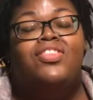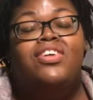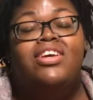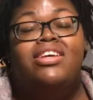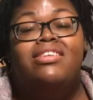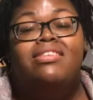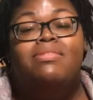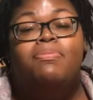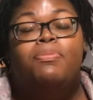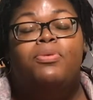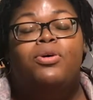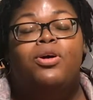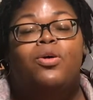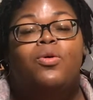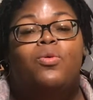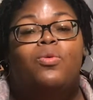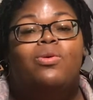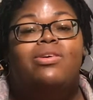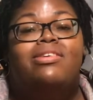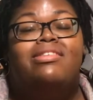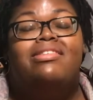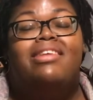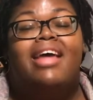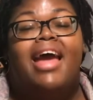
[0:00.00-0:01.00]
This book
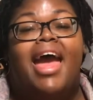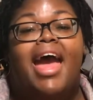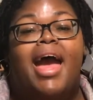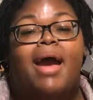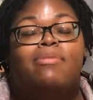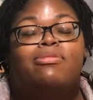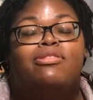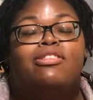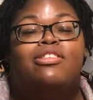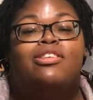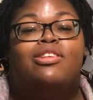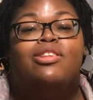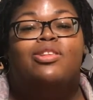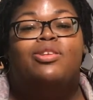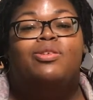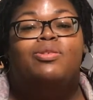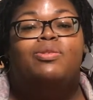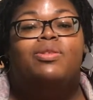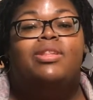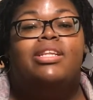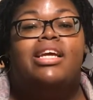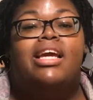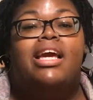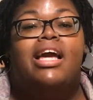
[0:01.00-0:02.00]
was
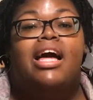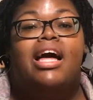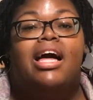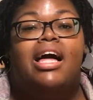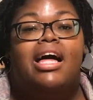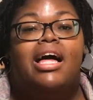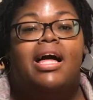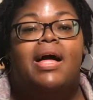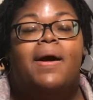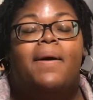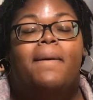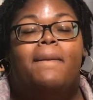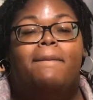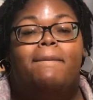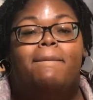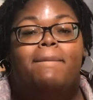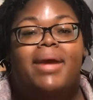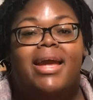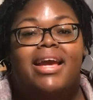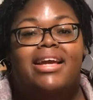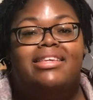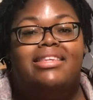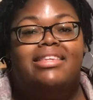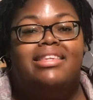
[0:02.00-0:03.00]
absolutely
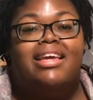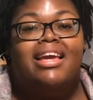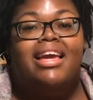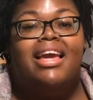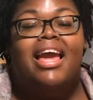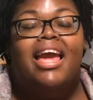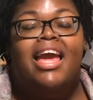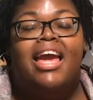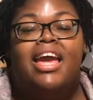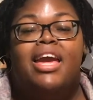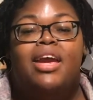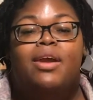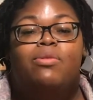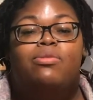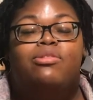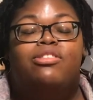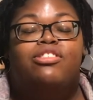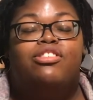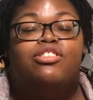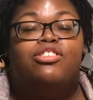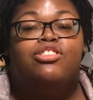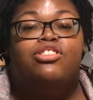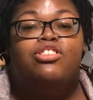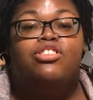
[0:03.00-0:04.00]
amazing. It
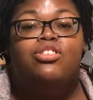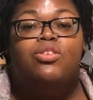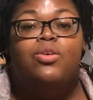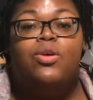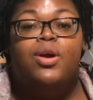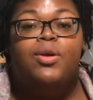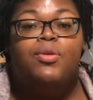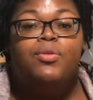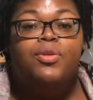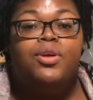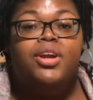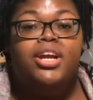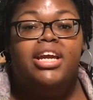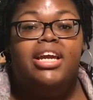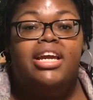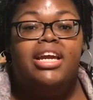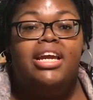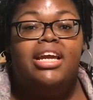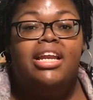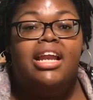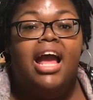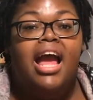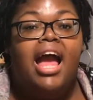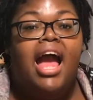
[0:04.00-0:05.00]
was a short
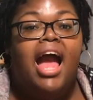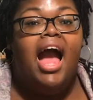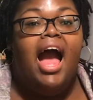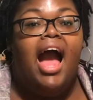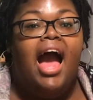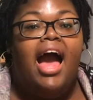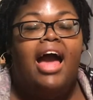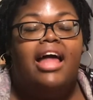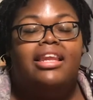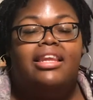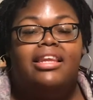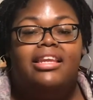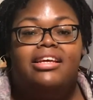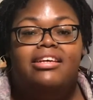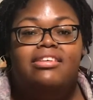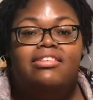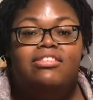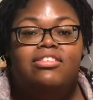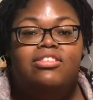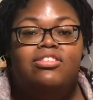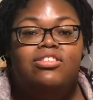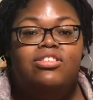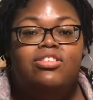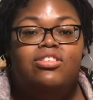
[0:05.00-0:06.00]
read. I
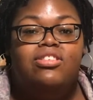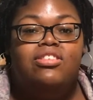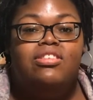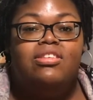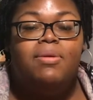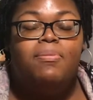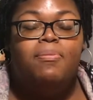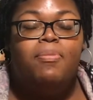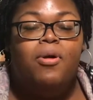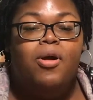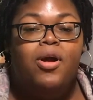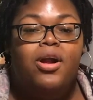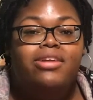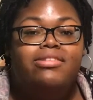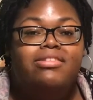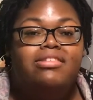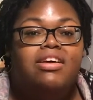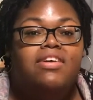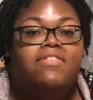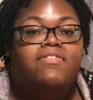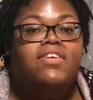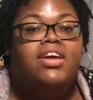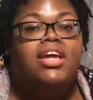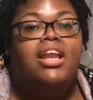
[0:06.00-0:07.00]
listened to some
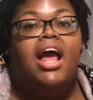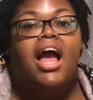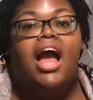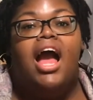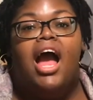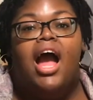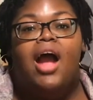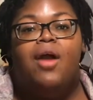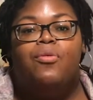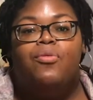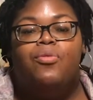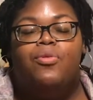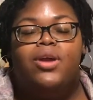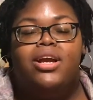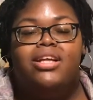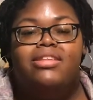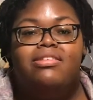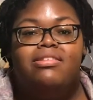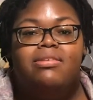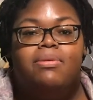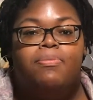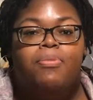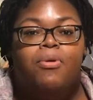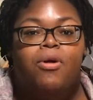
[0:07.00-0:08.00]
parts of it. I
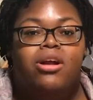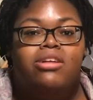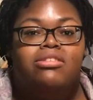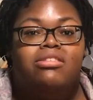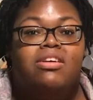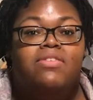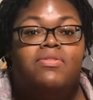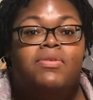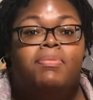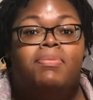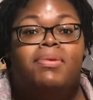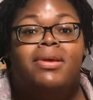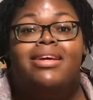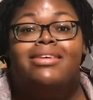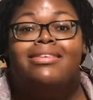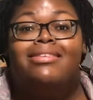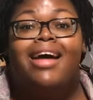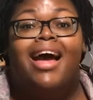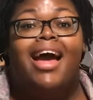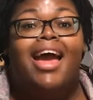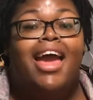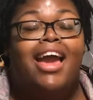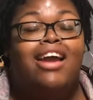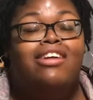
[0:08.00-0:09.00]
read some parts of it because
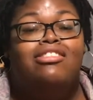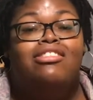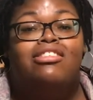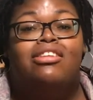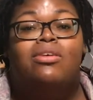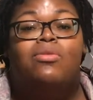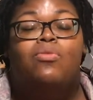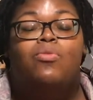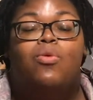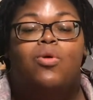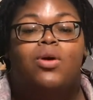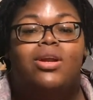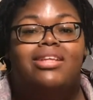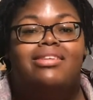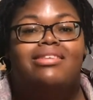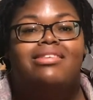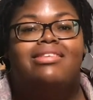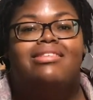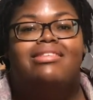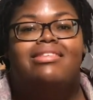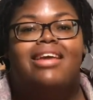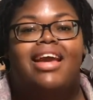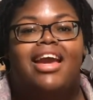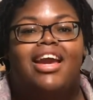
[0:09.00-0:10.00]
I actually wanted
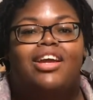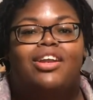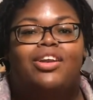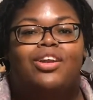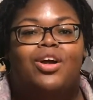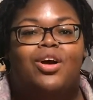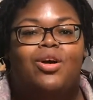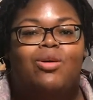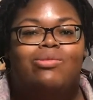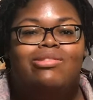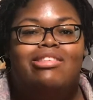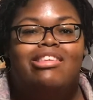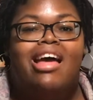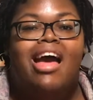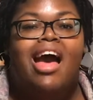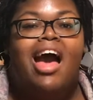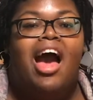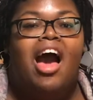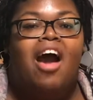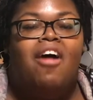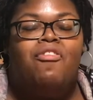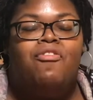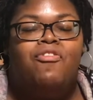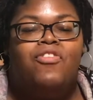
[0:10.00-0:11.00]
to take notes.
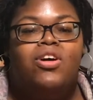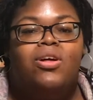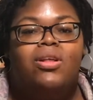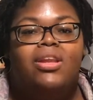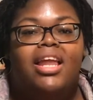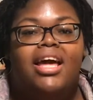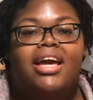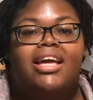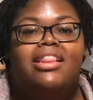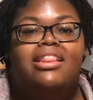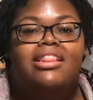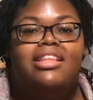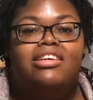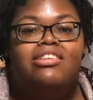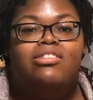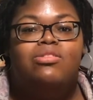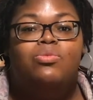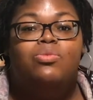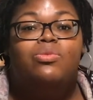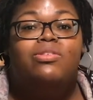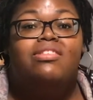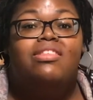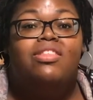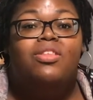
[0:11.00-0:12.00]
I felt like this
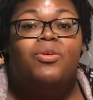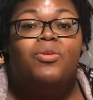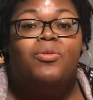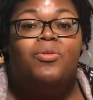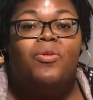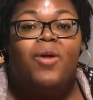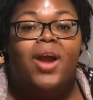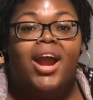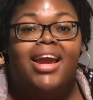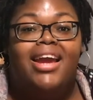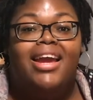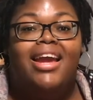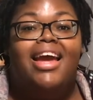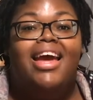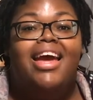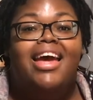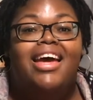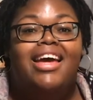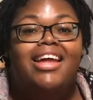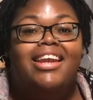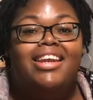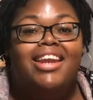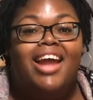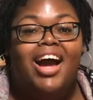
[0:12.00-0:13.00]
was the right
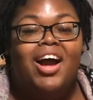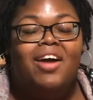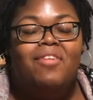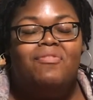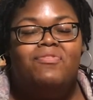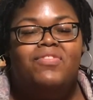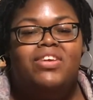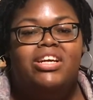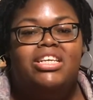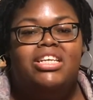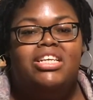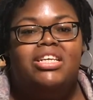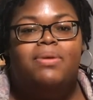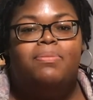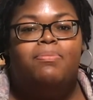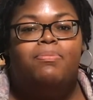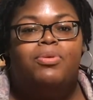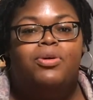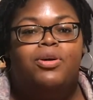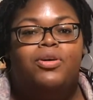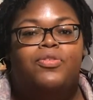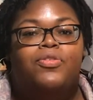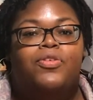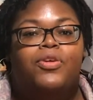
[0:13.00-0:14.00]
nonfiction
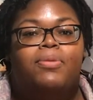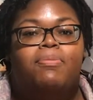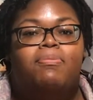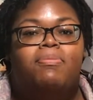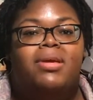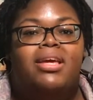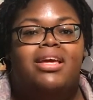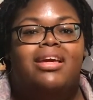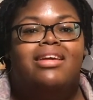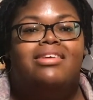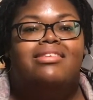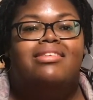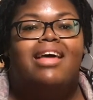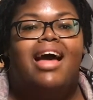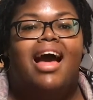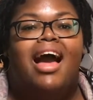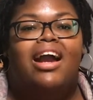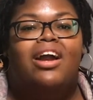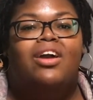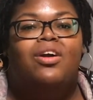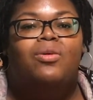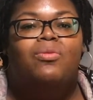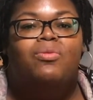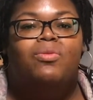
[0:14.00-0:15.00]
book for me because
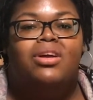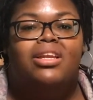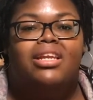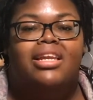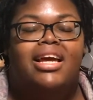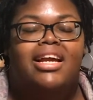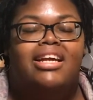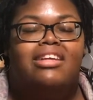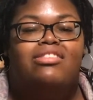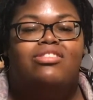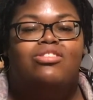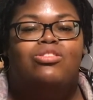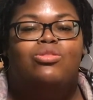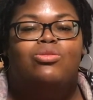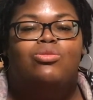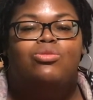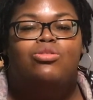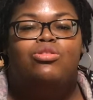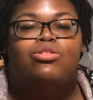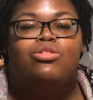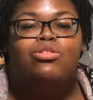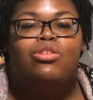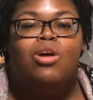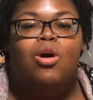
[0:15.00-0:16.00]
I could relate to
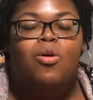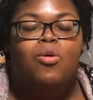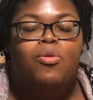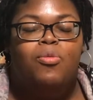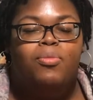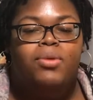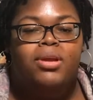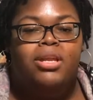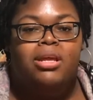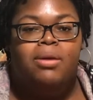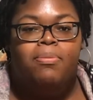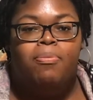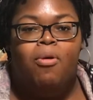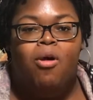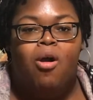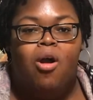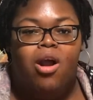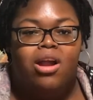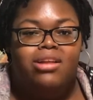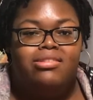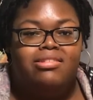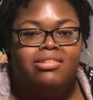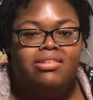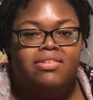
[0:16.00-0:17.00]
so many
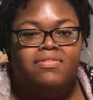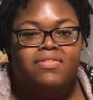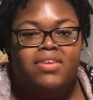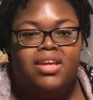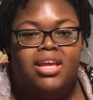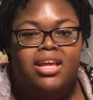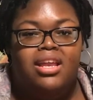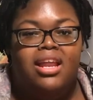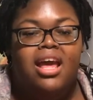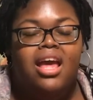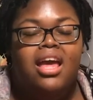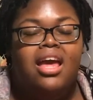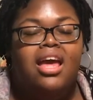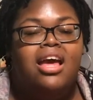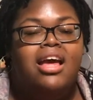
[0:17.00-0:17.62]
parts of it.